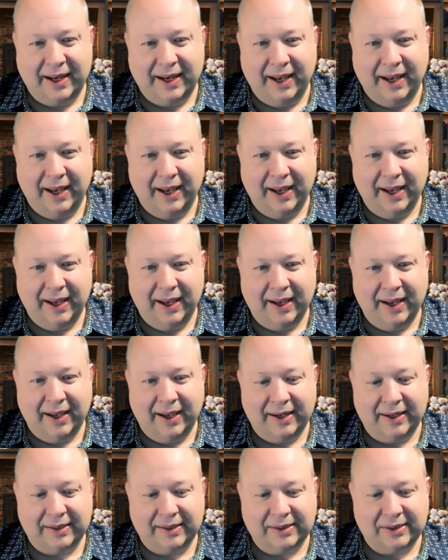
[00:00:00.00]

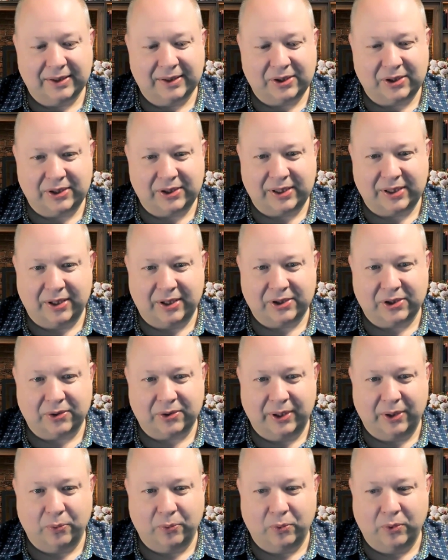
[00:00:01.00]
and share
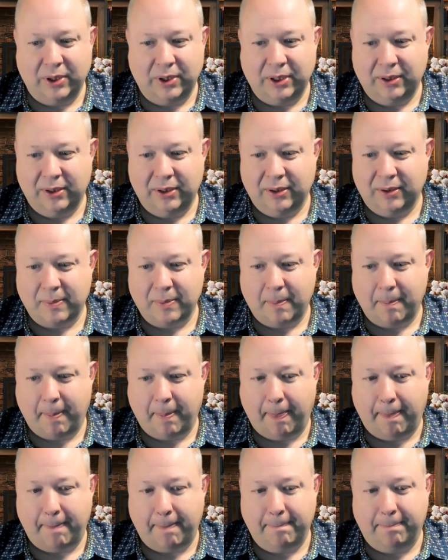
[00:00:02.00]
screen one.
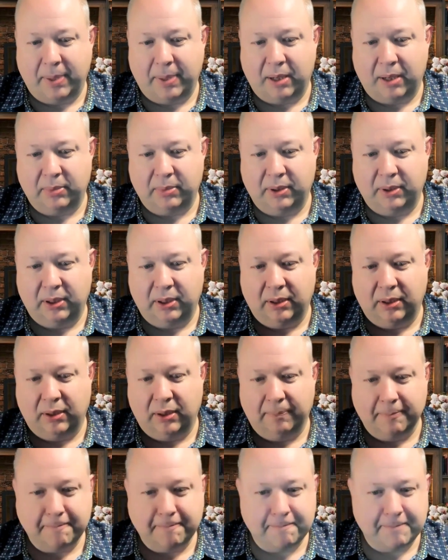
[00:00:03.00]
Bada bing.
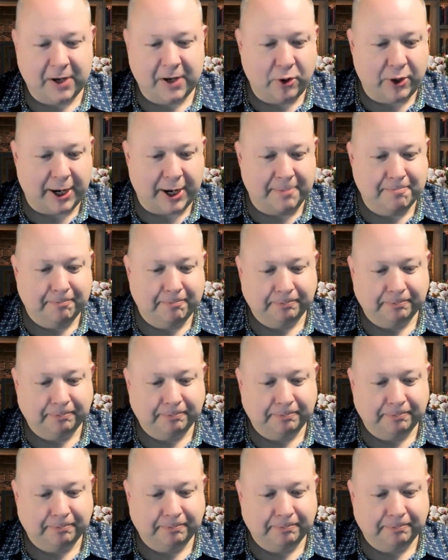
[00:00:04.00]
Okay.